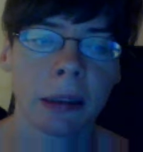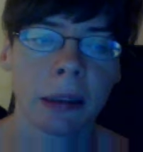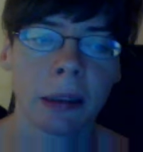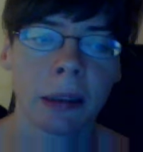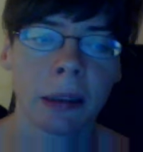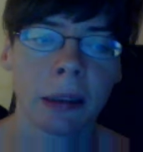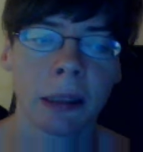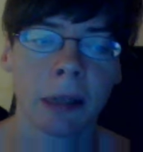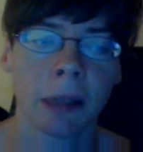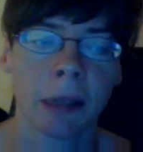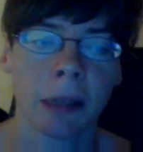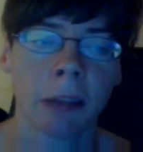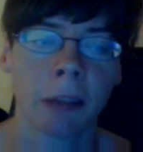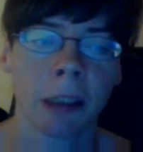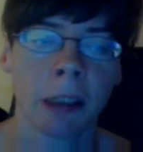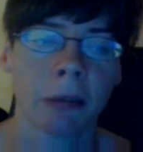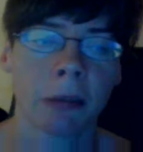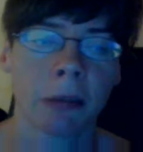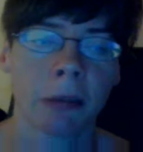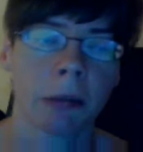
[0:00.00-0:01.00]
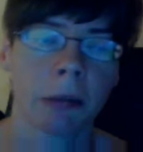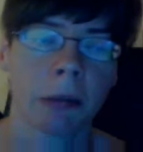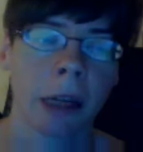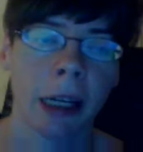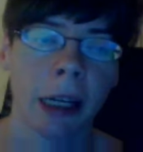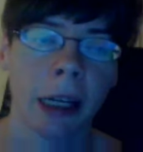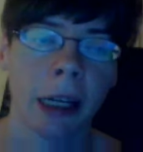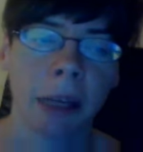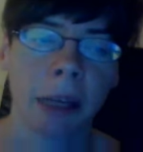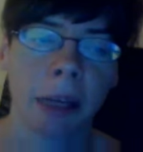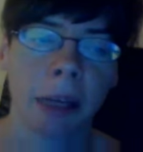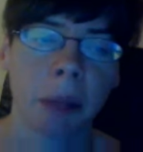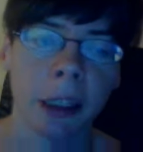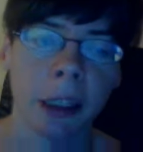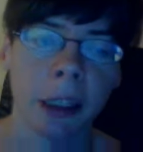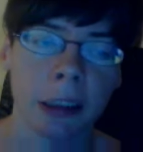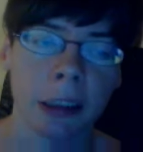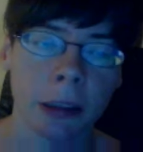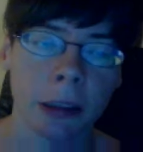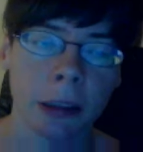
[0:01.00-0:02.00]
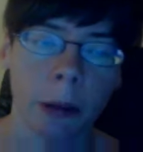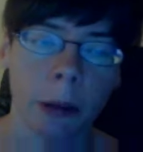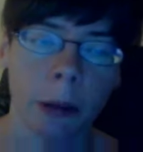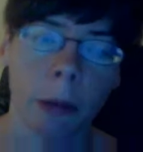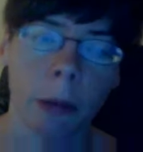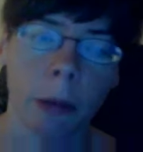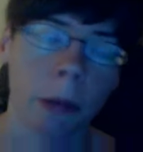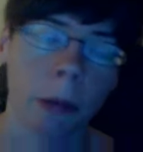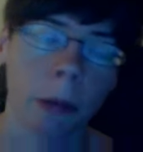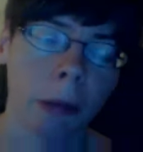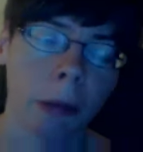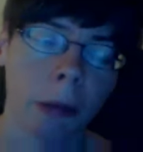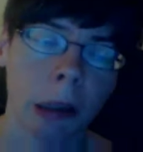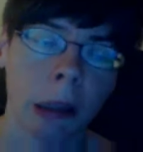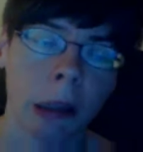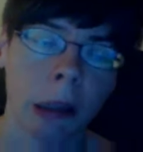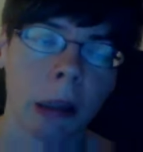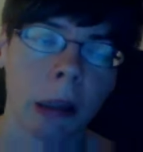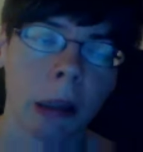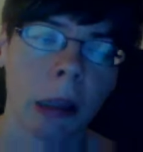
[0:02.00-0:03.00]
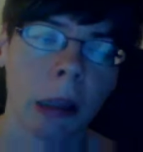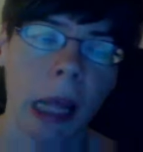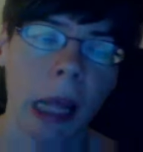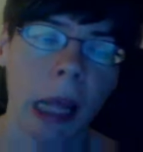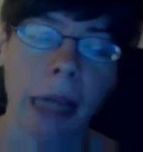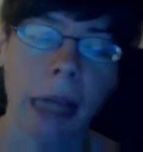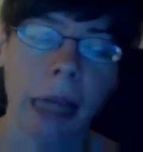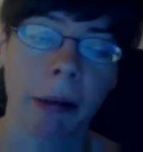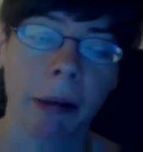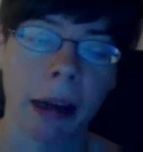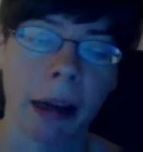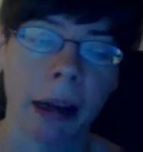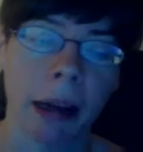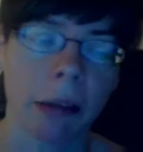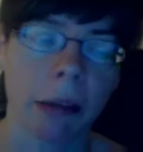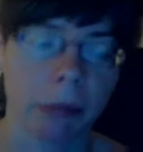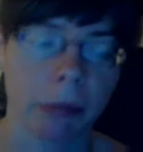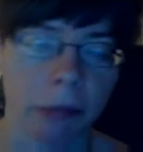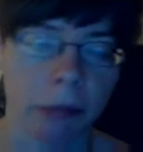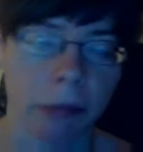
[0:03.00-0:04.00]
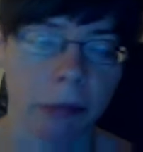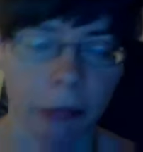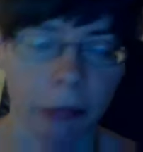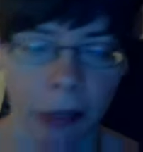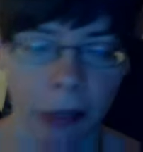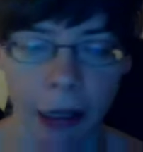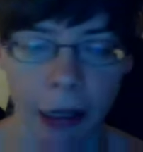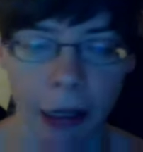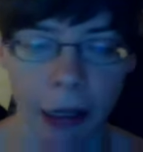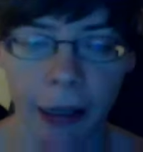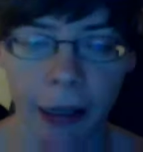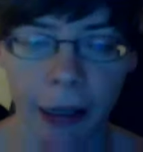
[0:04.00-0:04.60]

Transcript: that I've done at 8 beats. So, anyway, alright,